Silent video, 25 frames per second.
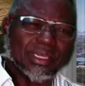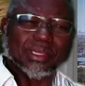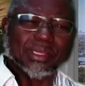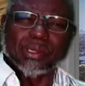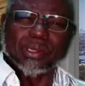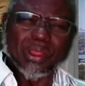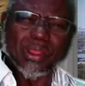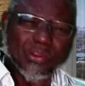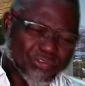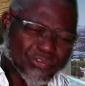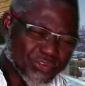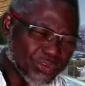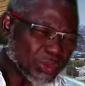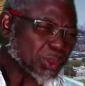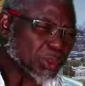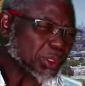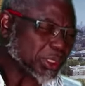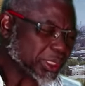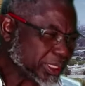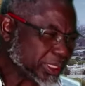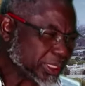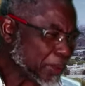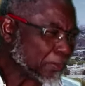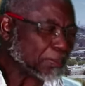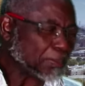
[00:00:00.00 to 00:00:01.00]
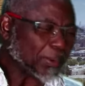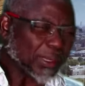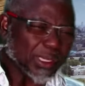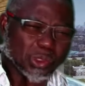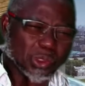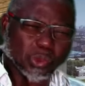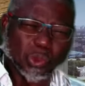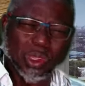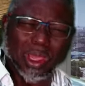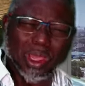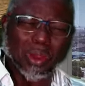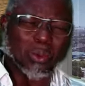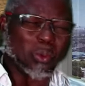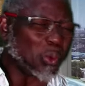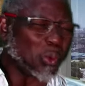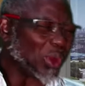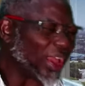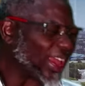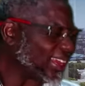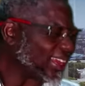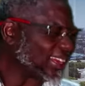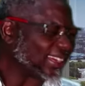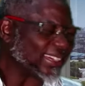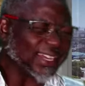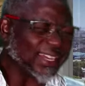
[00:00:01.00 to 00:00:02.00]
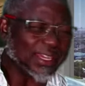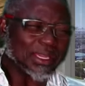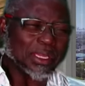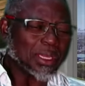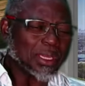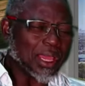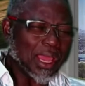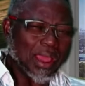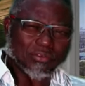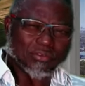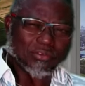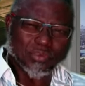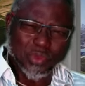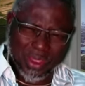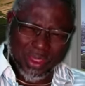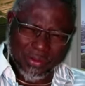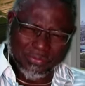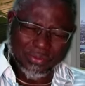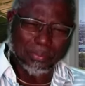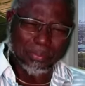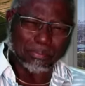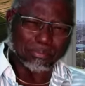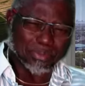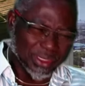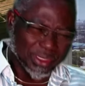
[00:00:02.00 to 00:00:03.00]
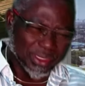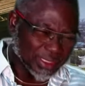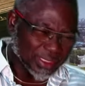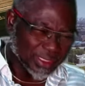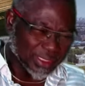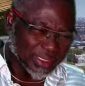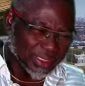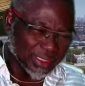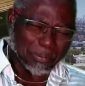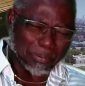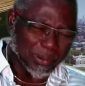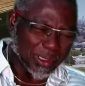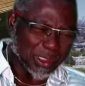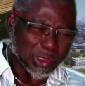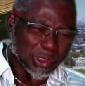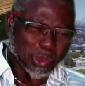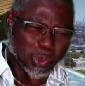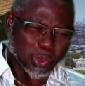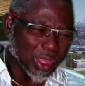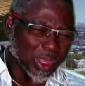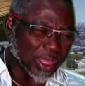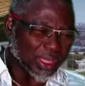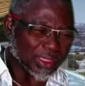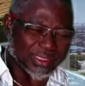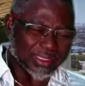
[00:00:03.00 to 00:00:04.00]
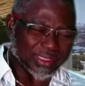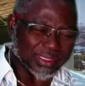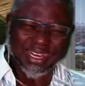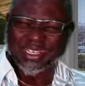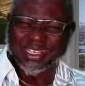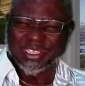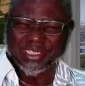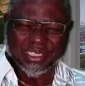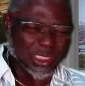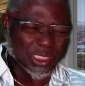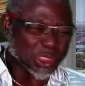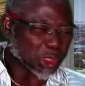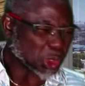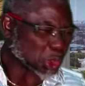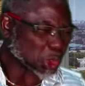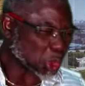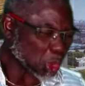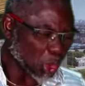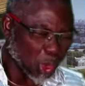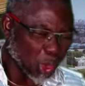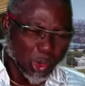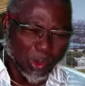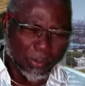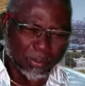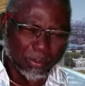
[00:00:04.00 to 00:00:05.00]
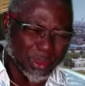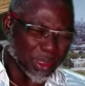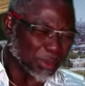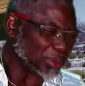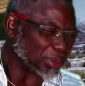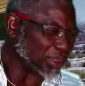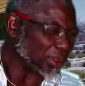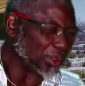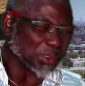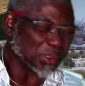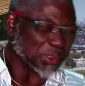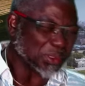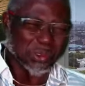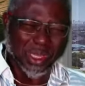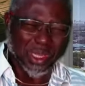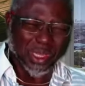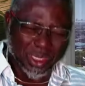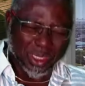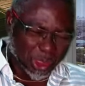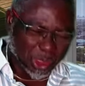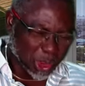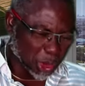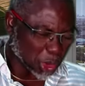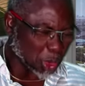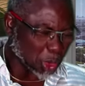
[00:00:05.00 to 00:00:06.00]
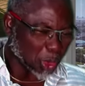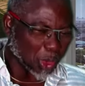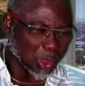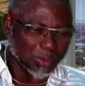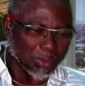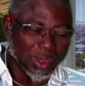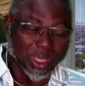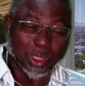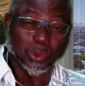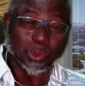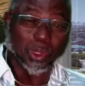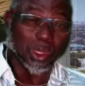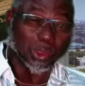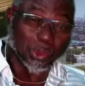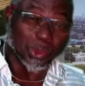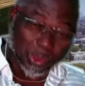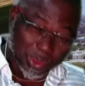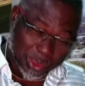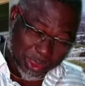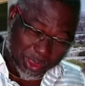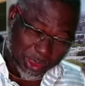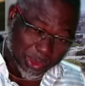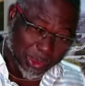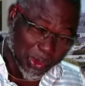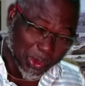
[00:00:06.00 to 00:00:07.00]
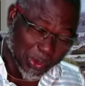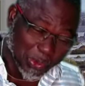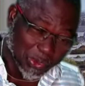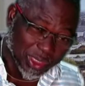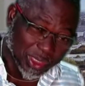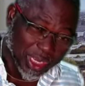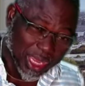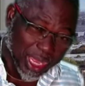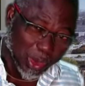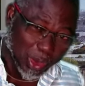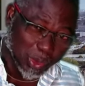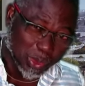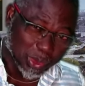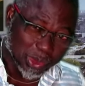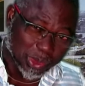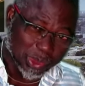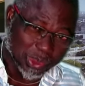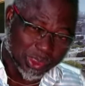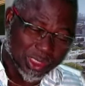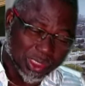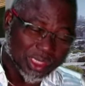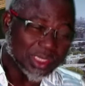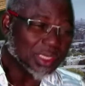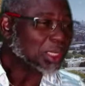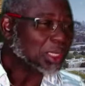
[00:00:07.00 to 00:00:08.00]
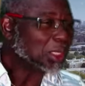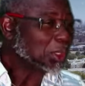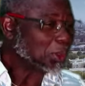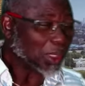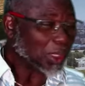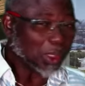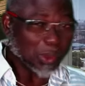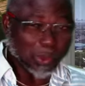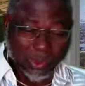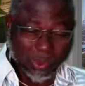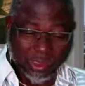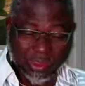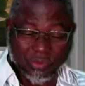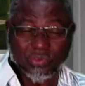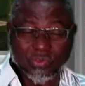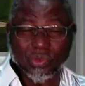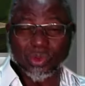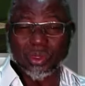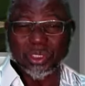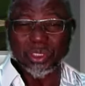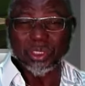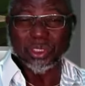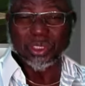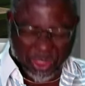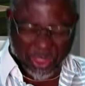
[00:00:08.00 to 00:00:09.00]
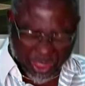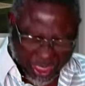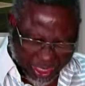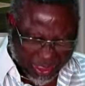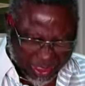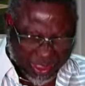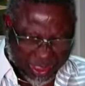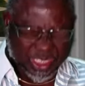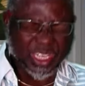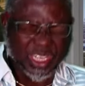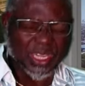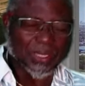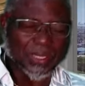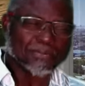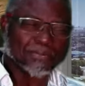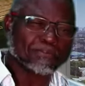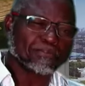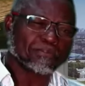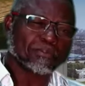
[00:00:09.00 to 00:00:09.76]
A refuge is a place where have you ever been in a place where there is a storm, maybe a rainstorm, and you are not in your own house? You are looking for a shelter.